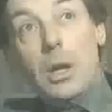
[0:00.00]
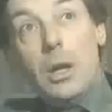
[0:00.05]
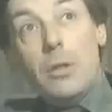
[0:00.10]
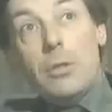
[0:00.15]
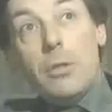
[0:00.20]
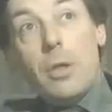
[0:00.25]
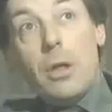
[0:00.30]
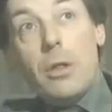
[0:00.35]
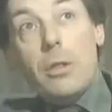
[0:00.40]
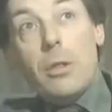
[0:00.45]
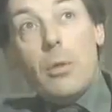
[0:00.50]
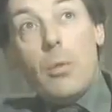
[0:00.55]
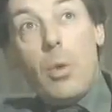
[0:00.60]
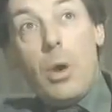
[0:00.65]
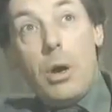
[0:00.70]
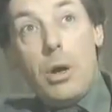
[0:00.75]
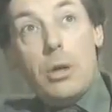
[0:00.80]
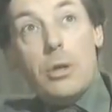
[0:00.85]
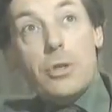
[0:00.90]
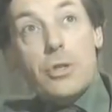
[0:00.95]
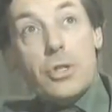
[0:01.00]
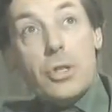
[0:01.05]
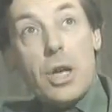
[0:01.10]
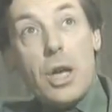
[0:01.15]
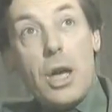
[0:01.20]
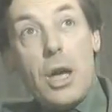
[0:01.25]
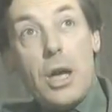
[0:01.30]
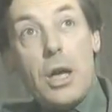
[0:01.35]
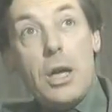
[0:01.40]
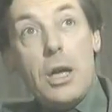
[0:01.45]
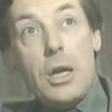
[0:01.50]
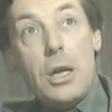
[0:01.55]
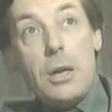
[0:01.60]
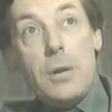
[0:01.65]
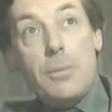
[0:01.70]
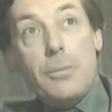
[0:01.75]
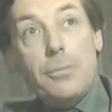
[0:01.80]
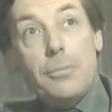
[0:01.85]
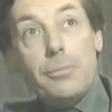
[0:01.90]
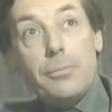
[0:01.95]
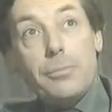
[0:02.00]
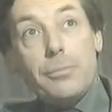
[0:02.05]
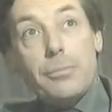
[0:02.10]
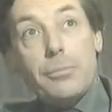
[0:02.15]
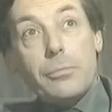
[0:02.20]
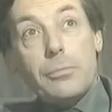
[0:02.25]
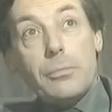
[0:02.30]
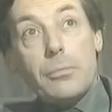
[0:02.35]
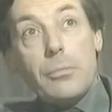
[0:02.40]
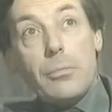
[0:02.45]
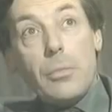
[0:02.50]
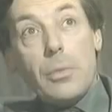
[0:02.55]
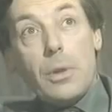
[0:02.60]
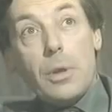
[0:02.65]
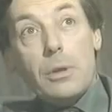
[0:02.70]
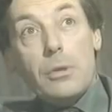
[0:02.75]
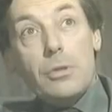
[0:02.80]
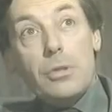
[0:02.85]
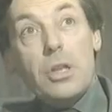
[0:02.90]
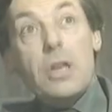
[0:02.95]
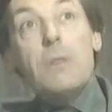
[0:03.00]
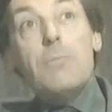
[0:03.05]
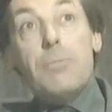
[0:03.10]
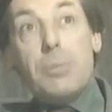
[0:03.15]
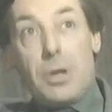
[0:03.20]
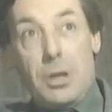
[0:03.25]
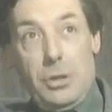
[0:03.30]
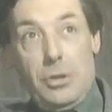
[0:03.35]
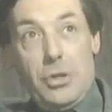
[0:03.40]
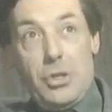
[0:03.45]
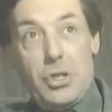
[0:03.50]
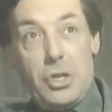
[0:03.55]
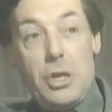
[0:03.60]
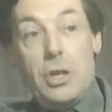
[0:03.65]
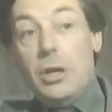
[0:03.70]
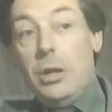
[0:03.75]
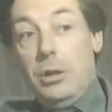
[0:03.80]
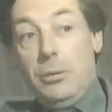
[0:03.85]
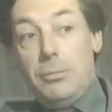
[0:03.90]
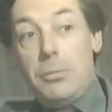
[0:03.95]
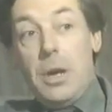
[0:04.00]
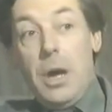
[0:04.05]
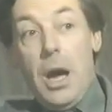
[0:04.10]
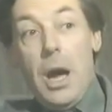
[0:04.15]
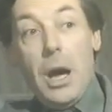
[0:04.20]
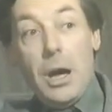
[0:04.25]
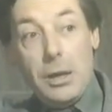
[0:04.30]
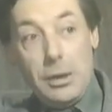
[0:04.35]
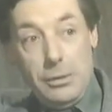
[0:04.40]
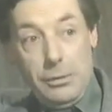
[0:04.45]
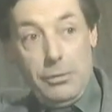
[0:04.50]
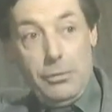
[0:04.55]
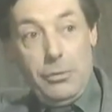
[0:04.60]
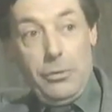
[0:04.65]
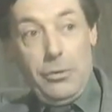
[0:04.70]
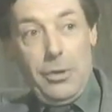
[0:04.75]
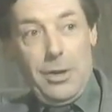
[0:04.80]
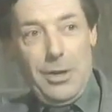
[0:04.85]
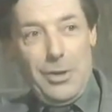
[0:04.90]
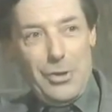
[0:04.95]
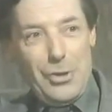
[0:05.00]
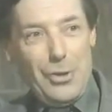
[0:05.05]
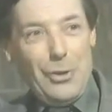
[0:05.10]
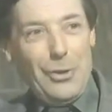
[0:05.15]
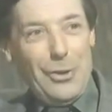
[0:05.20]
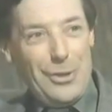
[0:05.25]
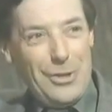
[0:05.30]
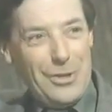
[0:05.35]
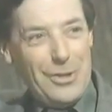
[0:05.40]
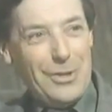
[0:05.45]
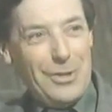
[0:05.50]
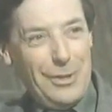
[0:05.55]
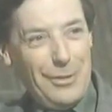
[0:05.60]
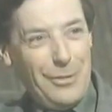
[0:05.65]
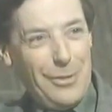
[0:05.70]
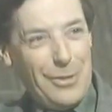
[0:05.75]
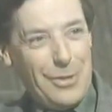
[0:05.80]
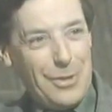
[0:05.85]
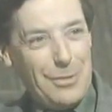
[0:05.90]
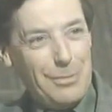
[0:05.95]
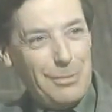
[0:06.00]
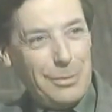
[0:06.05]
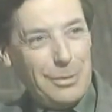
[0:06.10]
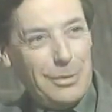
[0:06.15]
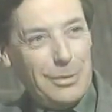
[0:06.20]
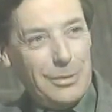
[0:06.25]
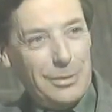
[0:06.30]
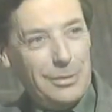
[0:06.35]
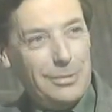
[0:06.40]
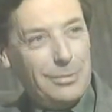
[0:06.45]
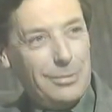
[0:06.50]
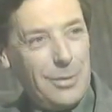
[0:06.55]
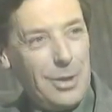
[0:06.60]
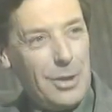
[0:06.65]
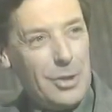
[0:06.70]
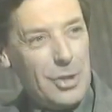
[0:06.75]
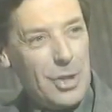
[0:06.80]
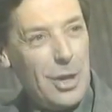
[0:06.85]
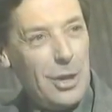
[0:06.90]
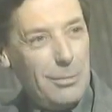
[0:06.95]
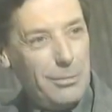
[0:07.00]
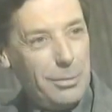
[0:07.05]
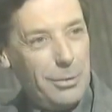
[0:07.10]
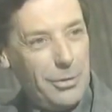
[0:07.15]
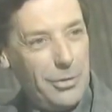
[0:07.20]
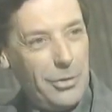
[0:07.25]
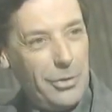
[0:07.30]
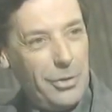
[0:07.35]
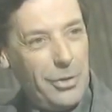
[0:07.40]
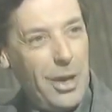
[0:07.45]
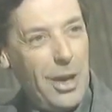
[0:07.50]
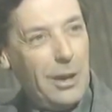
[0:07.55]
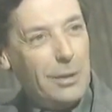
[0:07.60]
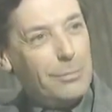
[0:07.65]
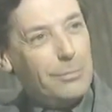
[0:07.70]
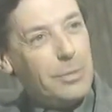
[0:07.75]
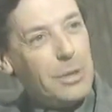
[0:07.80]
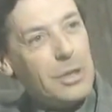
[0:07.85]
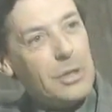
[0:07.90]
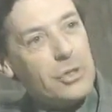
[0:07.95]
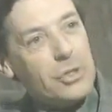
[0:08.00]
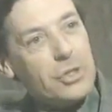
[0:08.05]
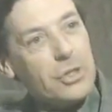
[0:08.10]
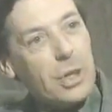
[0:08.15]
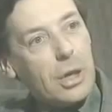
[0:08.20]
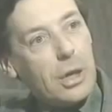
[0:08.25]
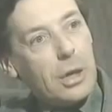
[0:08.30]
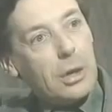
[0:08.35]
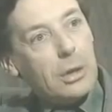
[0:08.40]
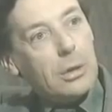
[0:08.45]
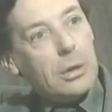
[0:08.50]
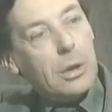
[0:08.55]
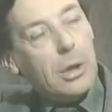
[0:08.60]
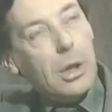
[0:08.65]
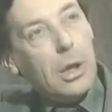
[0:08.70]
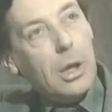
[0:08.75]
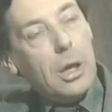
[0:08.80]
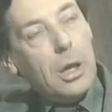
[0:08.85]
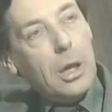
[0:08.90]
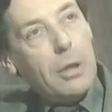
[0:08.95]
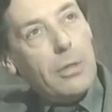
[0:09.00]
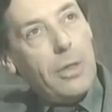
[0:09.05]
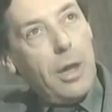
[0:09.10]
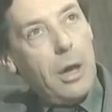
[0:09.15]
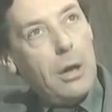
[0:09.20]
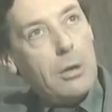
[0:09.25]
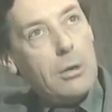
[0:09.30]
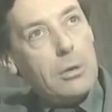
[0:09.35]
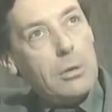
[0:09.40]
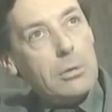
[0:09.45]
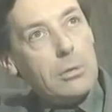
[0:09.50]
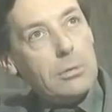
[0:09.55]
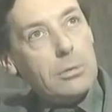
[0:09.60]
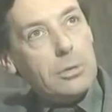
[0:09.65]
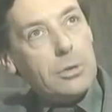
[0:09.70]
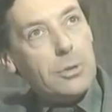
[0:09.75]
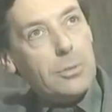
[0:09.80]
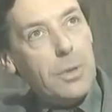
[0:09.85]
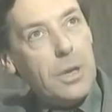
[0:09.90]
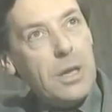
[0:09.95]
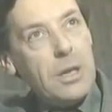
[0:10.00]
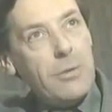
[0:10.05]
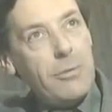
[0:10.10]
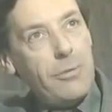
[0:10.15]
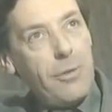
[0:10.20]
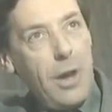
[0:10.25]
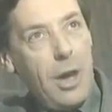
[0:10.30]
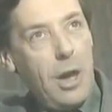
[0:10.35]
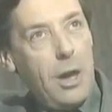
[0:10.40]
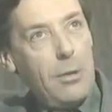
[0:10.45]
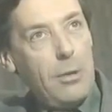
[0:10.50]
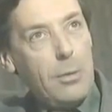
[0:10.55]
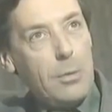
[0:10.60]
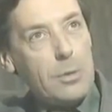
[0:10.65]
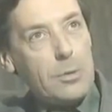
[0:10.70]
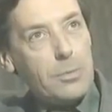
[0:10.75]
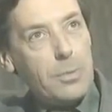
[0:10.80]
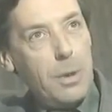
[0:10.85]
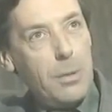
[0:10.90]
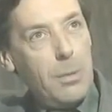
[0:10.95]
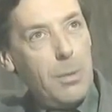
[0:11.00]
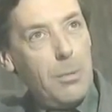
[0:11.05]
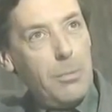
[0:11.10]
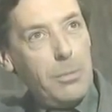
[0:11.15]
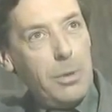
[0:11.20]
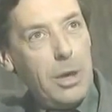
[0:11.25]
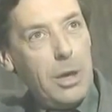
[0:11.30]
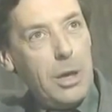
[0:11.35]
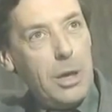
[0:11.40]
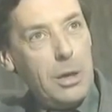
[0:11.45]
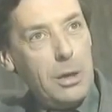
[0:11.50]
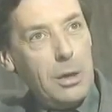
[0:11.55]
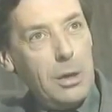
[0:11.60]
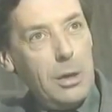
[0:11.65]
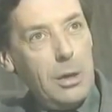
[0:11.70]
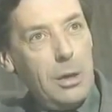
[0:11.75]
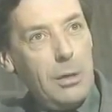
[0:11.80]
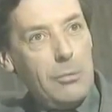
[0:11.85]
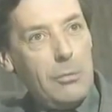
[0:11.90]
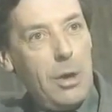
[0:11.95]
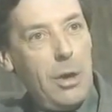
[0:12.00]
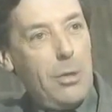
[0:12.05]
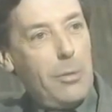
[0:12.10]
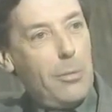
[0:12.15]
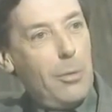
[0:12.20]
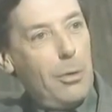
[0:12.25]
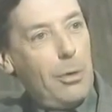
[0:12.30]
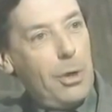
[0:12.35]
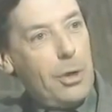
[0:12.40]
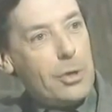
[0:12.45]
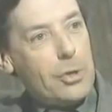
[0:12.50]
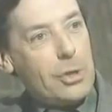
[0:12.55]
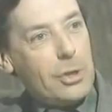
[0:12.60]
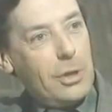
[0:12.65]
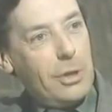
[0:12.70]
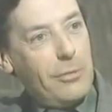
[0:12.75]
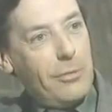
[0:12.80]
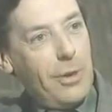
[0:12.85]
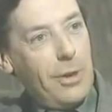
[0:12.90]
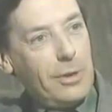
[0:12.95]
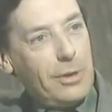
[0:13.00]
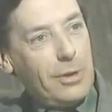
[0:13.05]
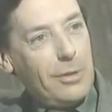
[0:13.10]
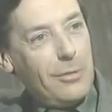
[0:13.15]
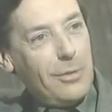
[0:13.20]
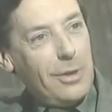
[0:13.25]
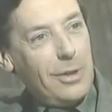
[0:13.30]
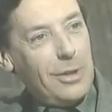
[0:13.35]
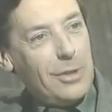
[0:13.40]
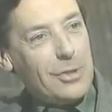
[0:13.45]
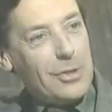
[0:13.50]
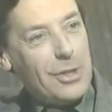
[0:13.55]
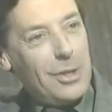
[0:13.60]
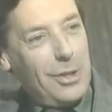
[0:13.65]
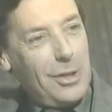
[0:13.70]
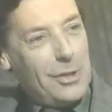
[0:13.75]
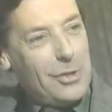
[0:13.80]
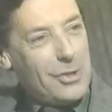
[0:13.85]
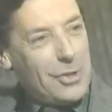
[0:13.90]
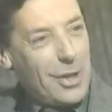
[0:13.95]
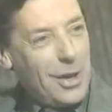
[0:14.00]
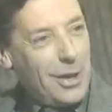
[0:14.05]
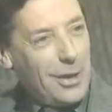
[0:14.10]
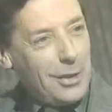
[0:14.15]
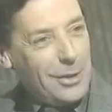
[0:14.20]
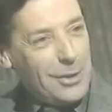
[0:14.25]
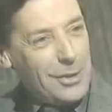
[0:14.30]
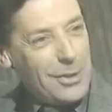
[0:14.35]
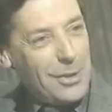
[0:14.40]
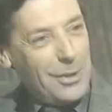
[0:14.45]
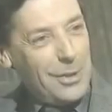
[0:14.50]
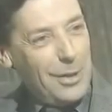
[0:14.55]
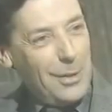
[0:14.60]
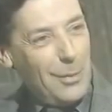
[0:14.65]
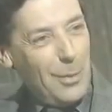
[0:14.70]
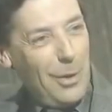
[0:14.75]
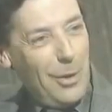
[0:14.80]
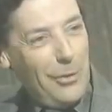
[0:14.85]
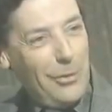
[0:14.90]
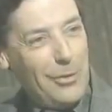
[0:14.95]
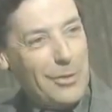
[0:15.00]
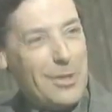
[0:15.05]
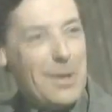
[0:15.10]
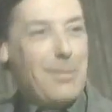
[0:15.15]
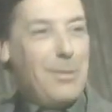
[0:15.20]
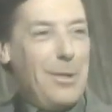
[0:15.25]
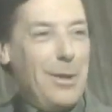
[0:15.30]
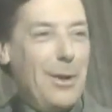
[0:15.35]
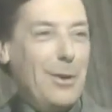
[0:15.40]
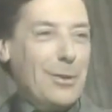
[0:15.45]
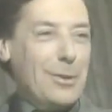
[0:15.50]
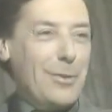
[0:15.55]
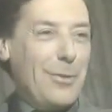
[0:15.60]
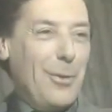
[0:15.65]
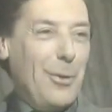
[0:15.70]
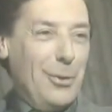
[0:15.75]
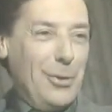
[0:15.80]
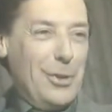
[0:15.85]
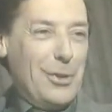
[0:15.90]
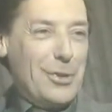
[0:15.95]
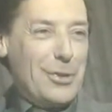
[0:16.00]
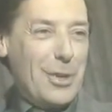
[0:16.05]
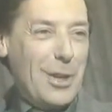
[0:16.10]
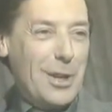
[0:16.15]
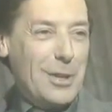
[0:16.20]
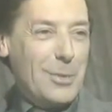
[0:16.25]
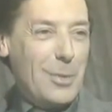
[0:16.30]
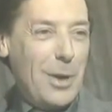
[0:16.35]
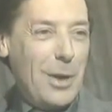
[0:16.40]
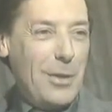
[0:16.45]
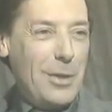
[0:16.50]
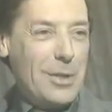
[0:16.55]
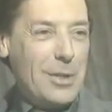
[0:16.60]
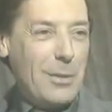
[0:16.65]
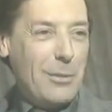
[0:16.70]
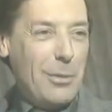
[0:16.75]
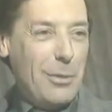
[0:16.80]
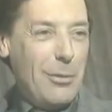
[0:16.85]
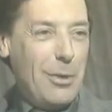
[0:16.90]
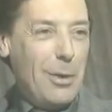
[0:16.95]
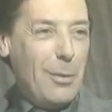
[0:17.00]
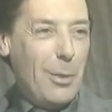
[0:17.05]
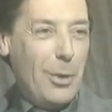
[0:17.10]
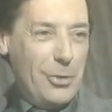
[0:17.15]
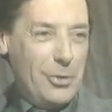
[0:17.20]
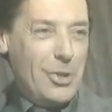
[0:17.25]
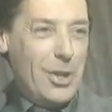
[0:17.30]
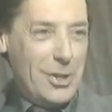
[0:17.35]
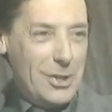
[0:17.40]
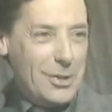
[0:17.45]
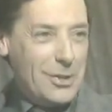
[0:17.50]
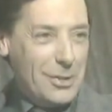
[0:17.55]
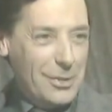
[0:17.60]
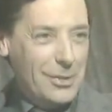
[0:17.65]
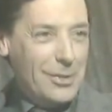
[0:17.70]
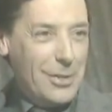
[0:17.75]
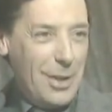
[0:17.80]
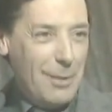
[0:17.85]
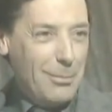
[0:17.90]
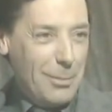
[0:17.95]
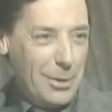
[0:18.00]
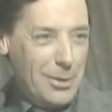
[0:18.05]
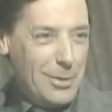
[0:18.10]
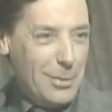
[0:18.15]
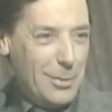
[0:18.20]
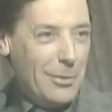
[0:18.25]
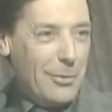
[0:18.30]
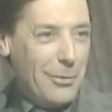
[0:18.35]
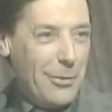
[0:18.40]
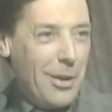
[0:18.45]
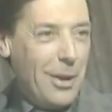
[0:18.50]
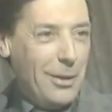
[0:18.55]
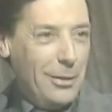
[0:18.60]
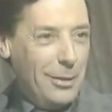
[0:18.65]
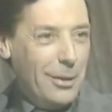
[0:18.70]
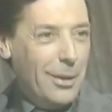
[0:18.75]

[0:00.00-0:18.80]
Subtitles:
that there was a deep concern behind the choice of the simple examples, the downbeat style, though, to be fair, it was probably rather more urgently felt in the Wittgensteinian styles than it was in some of the Oxfordian styles, where I think some of it really was just done because it was fun,